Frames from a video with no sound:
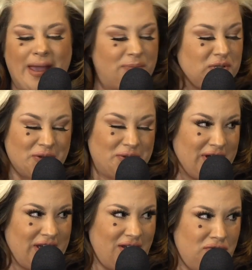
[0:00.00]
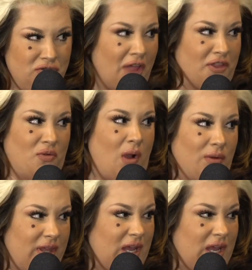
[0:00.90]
absolutely nothing wrong with it.